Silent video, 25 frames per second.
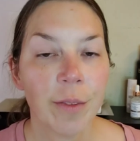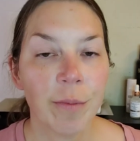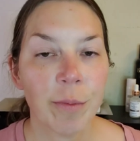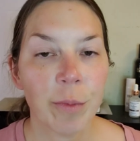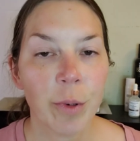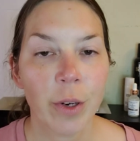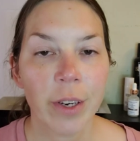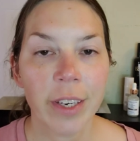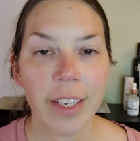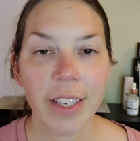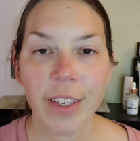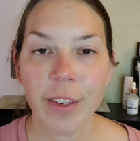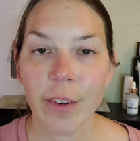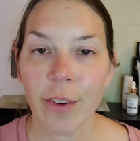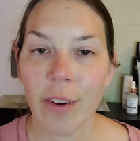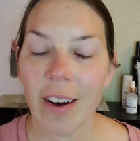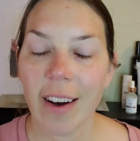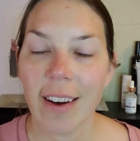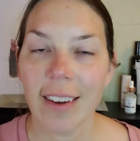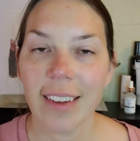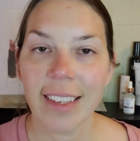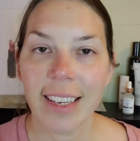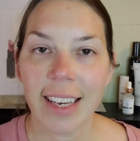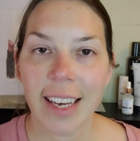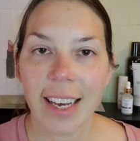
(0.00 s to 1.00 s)
Good morning, you
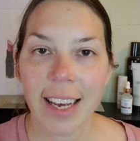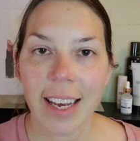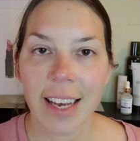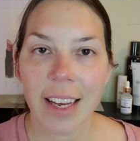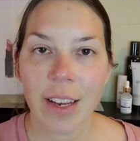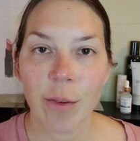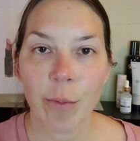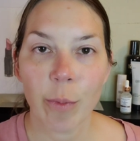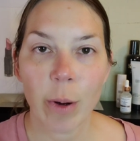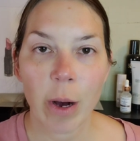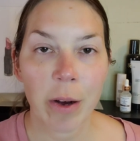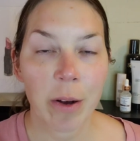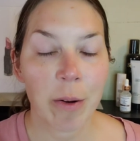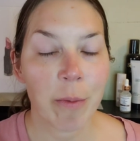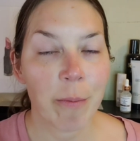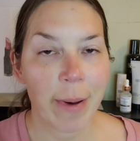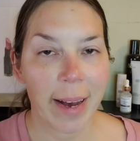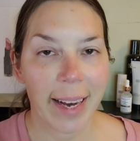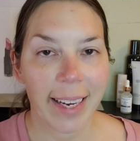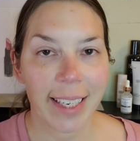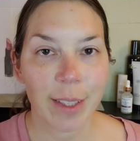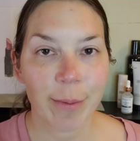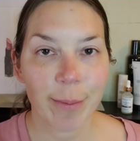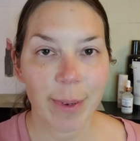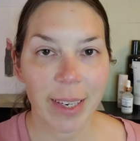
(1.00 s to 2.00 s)
all, and welcome
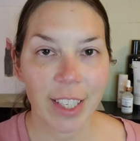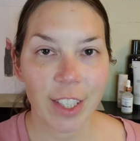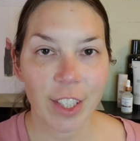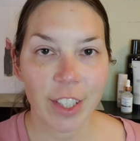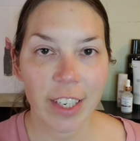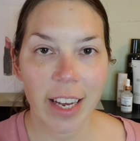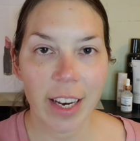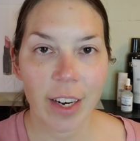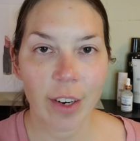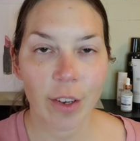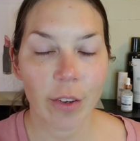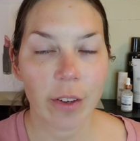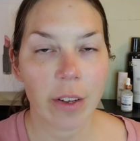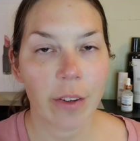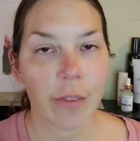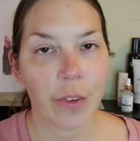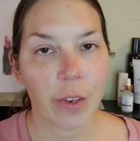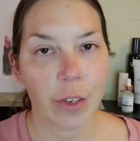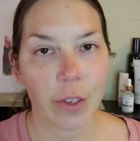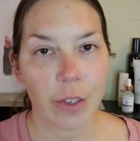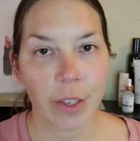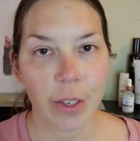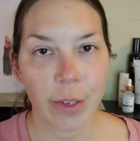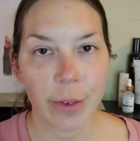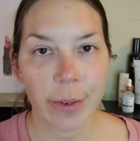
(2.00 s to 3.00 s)
back to my channel. If
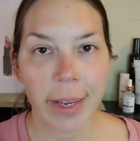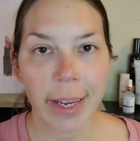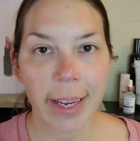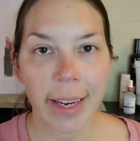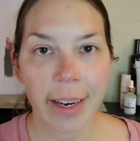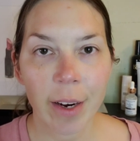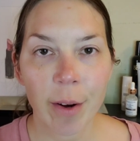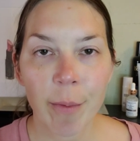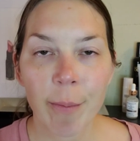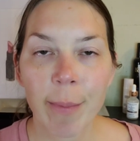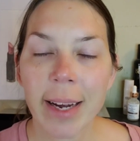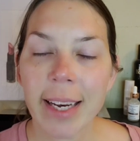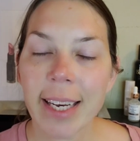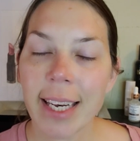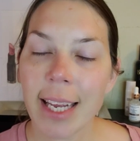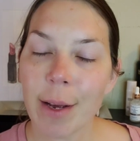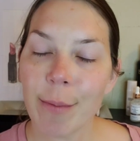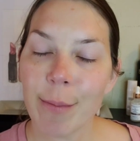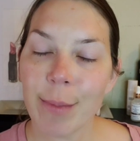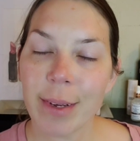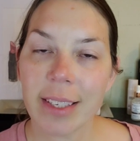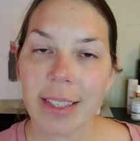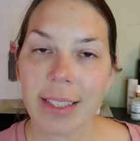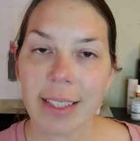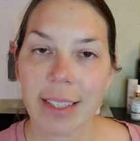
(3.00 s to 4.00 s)
you're new here, my
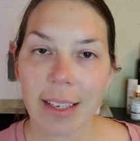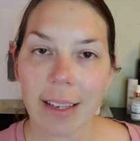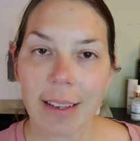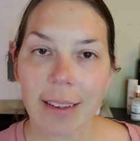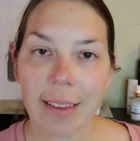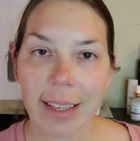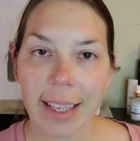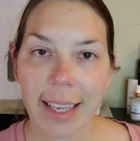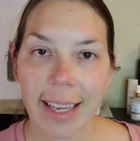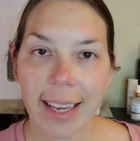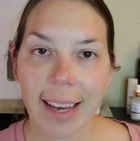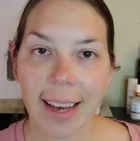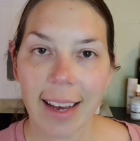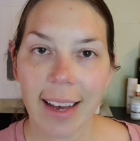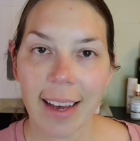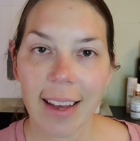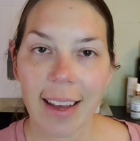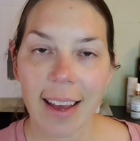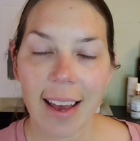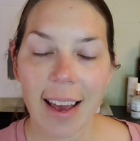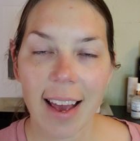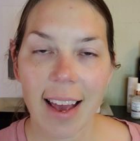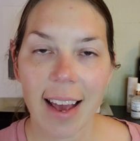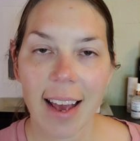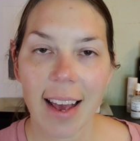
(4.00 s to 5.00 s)
name is
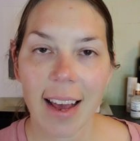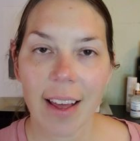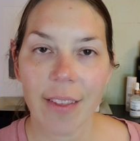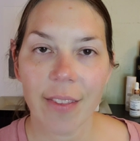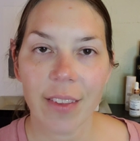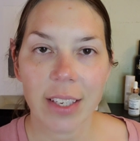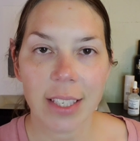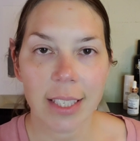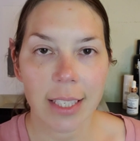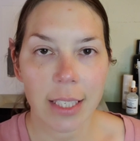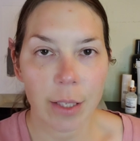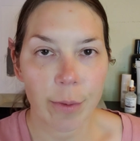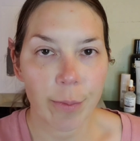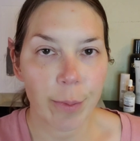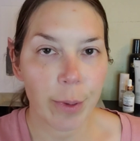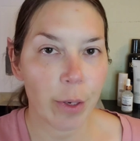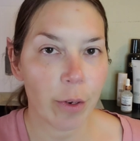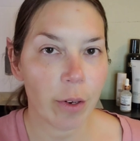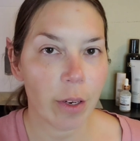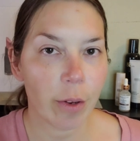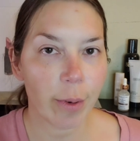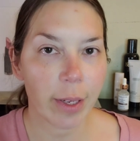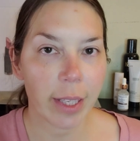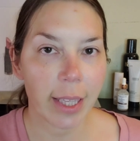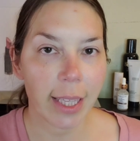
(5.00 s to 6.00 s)
Leah, and this is
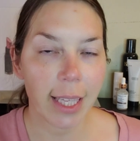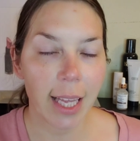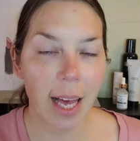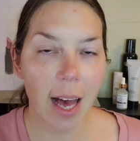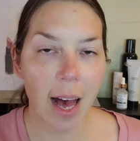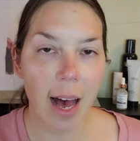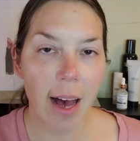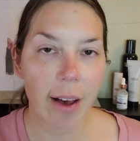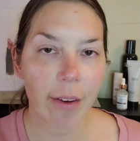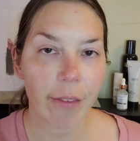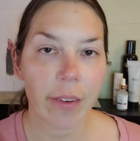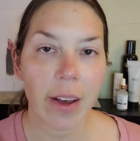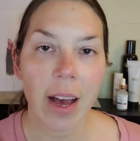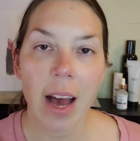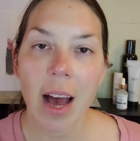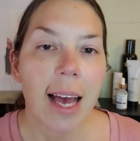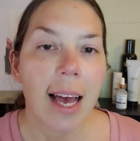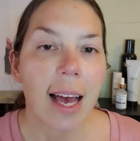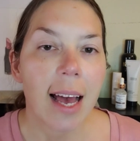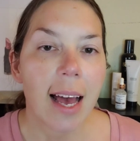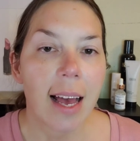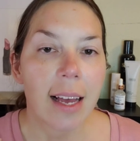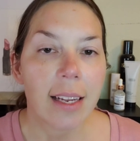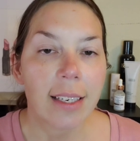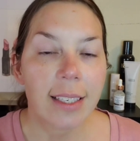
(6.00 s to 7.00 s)
Beauty with Love.
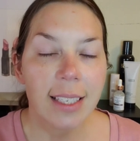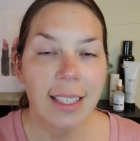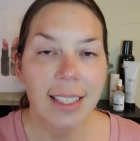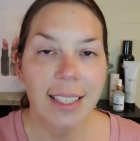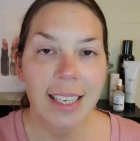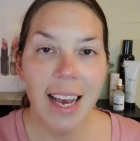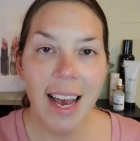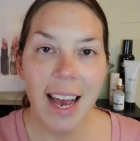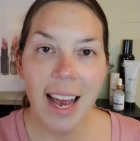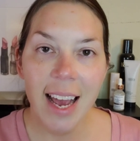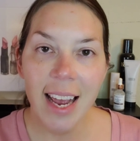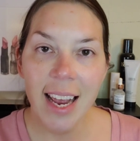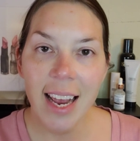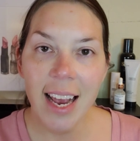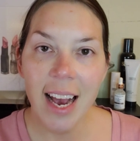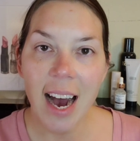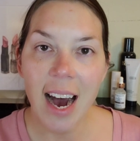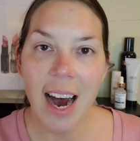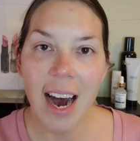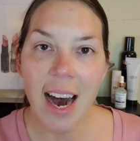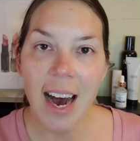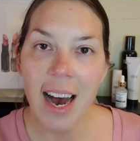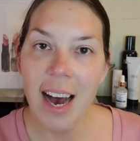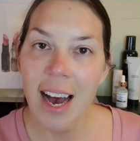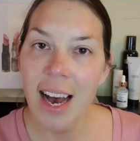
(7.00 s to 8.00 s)
Today,
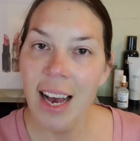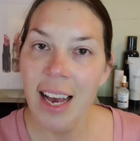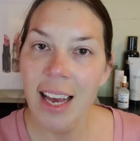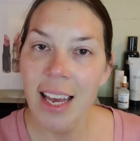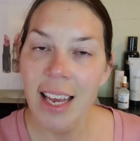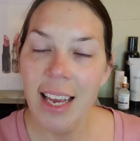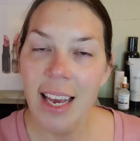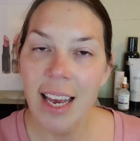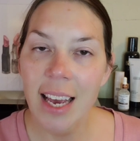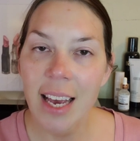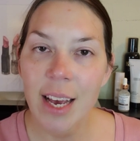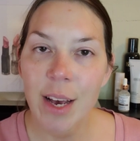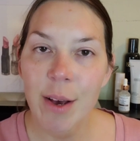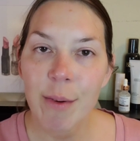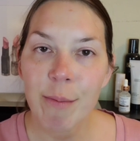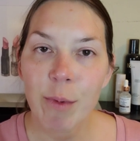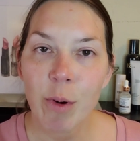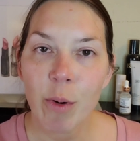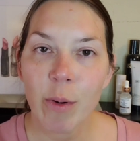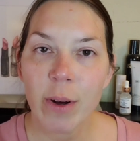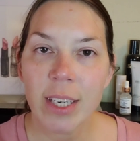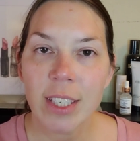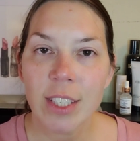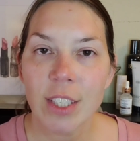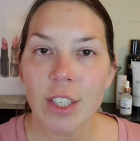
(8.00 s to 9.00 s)
I am
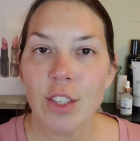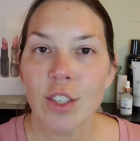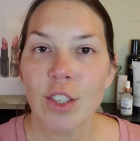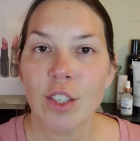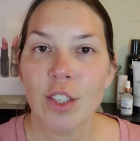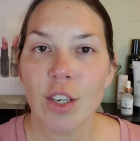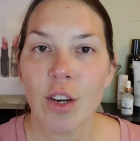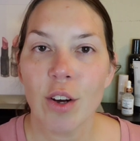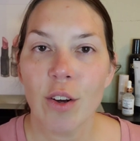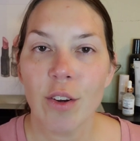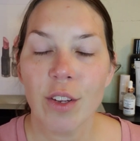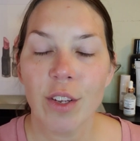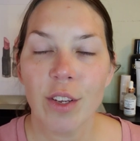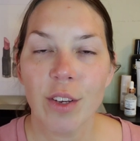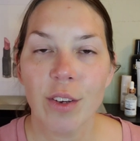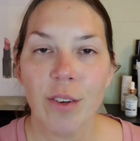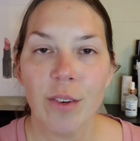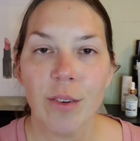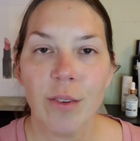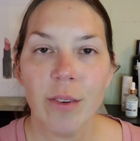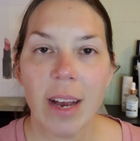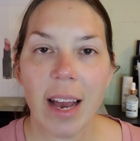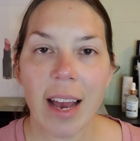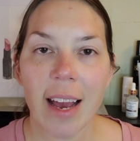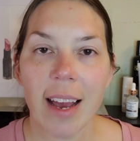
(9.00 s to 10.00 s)
going to show
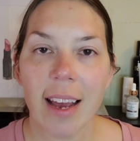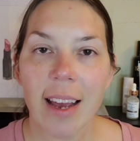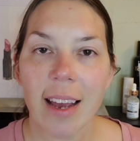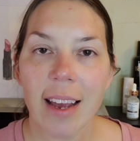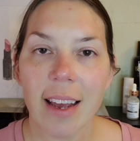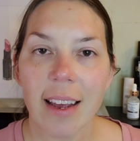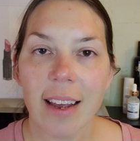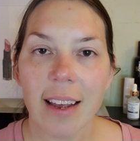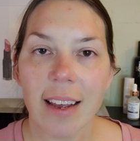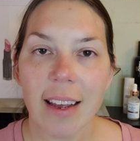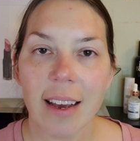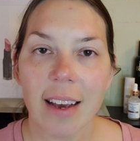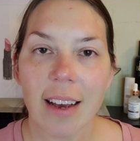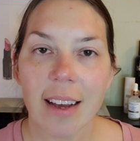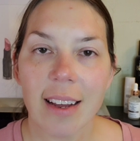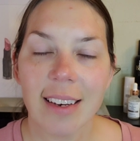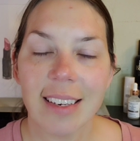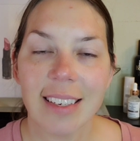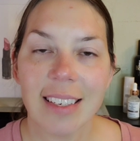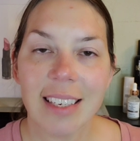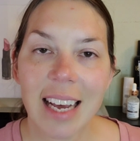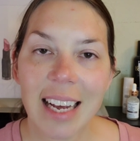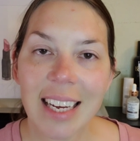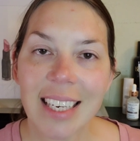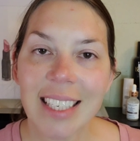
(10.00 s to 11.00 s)
you a
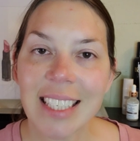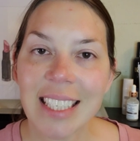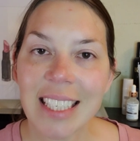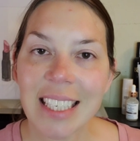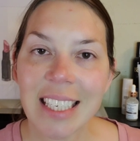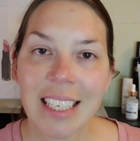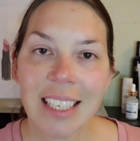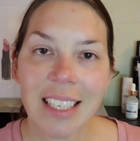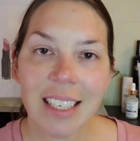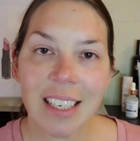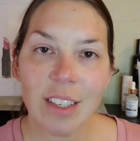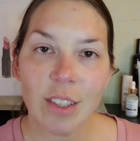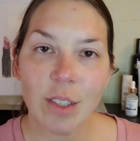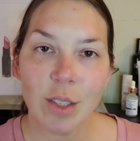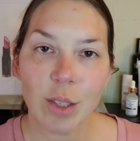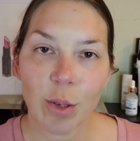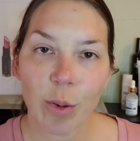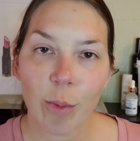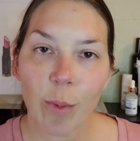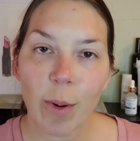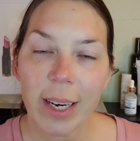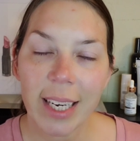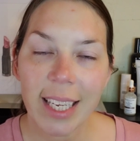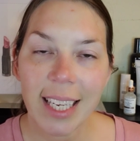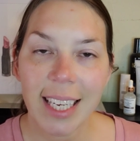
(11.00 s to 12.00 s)

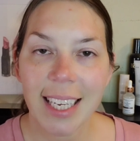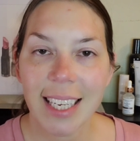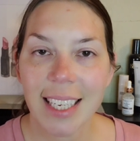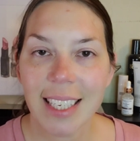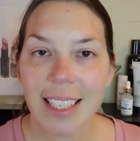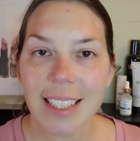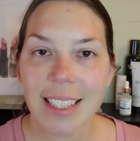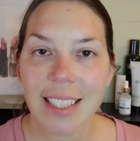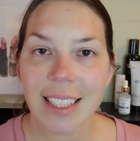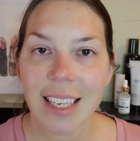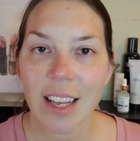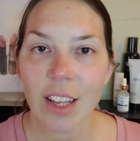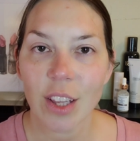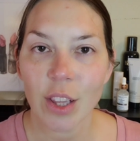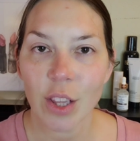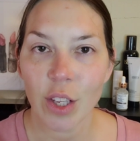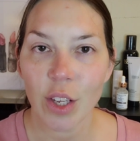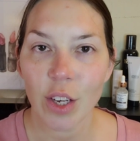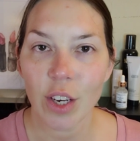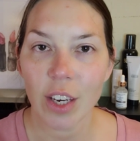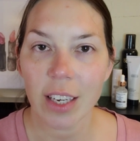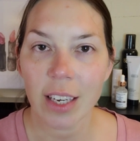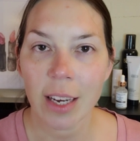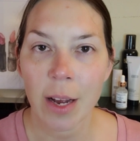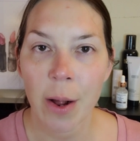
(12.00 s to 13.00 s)
1920s
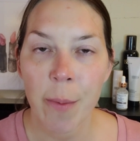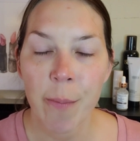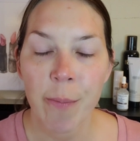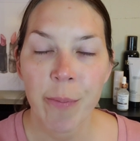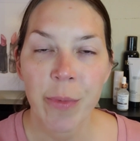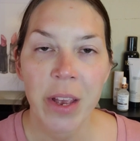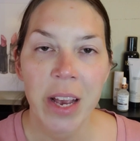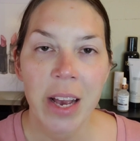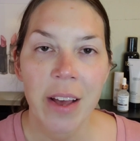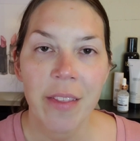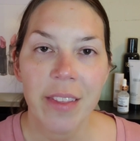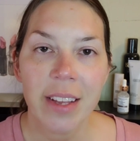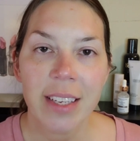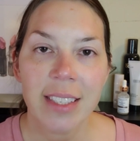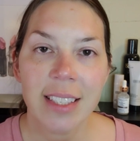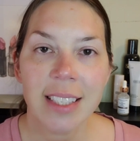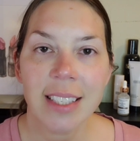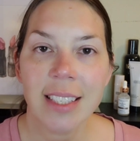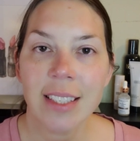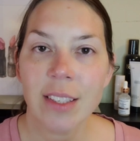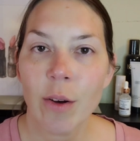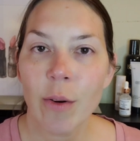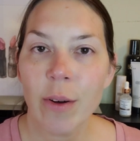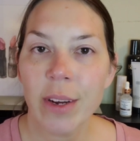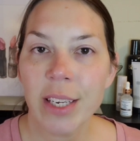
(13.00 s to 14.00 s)
look. This
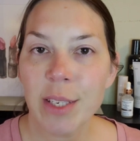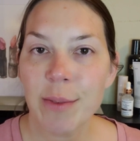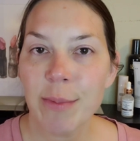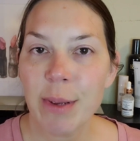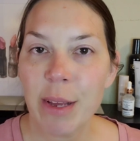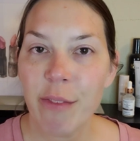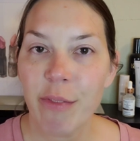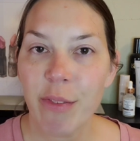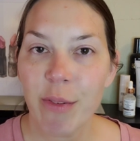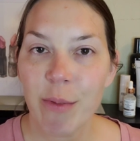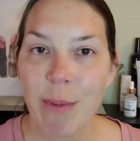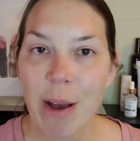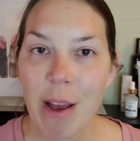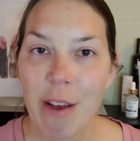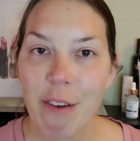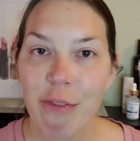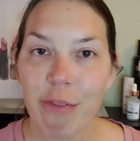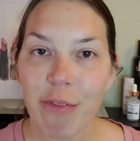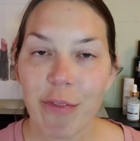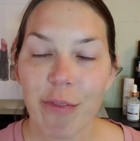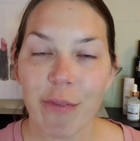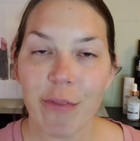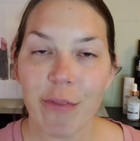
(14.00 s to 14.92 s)
is going to be for my